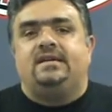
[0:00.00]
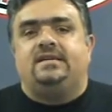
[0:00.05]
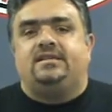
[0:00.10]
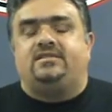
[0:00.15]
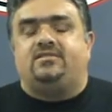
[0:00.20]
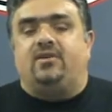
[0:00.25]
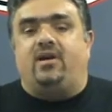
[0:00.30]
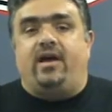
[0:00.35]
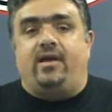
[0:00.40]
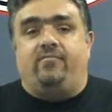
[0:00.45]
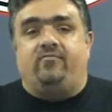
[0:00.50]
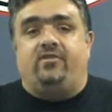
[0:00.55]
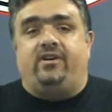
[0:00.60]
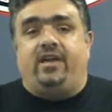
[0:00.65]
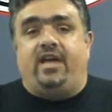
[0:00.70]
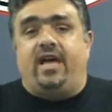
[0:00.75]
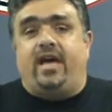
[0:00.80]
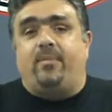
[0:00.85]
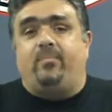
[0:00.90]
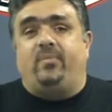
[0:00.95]
So I'm
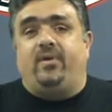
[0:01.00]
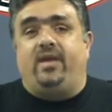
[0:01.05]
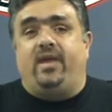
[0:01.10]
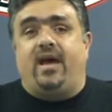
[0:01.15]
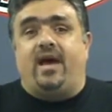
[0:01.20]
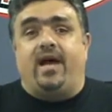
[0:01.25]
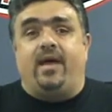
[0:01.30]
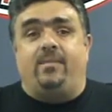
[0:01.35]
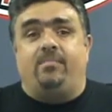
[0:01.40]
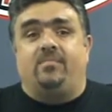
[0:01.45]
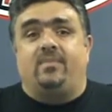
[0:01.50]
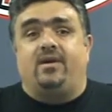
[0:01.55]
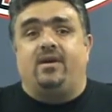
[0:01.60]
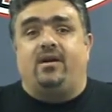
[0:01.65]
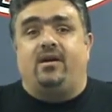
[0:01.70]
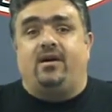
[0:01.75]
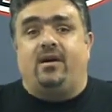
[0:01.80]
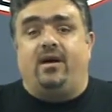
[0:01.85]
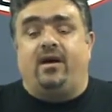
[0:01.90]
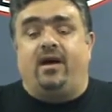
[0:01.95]
very happy I'm,
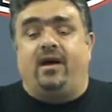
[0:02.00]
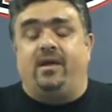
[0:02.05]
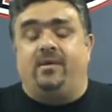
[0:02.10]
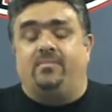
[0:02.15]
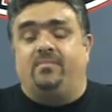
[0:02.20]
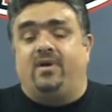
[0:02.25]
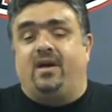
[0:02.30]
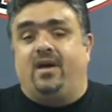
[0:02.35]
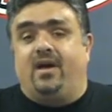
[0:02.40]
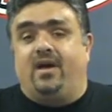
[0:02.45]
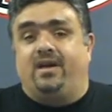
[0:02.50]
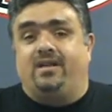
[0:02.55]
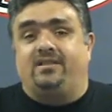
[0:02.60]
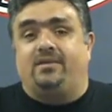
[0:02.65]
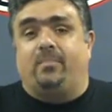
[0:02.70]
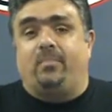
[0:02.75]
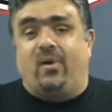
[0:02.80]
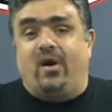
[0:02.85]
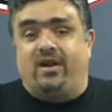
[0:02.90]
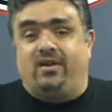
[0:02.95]
I'm uh,
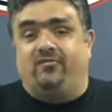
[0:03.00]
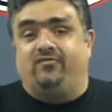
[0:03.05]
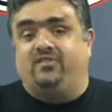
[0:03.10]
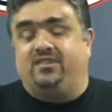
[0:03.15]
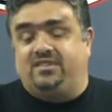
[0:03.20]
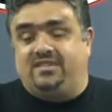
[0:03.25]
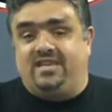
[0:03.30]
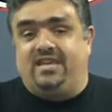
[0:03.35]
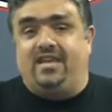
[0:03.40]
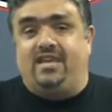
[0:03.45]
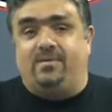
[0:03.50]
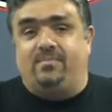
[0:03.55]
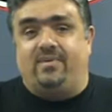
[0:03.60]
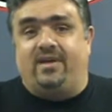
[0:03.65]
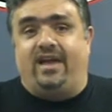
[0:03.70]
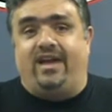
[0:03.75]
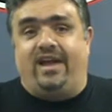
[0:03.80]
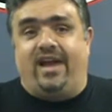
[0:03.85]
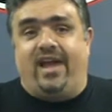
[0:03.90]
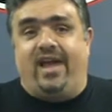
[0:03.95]
the part of the team
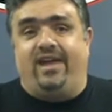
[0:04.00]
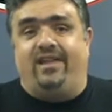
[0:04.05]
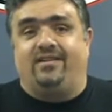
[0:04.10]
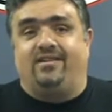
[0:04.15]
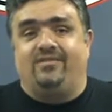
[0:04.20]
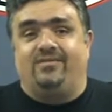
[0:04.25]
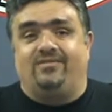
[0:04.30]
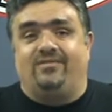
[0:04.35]
again,